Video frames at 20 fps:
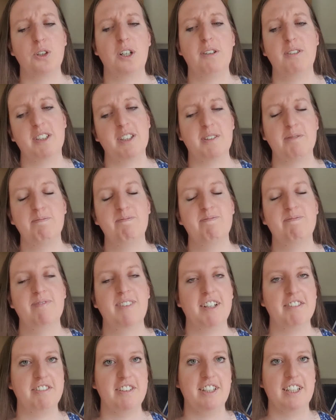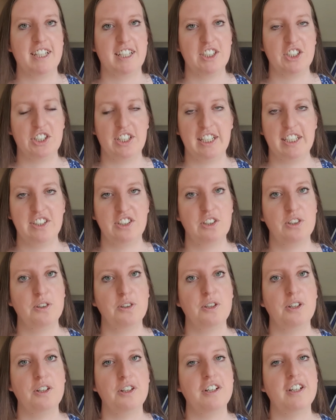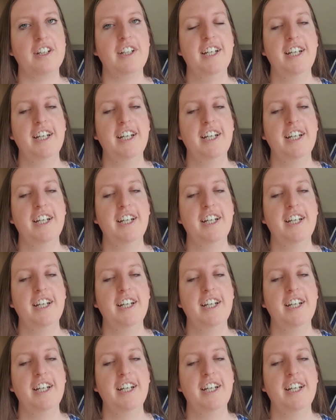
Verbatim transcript: her I was like, I feel like I should get to know her.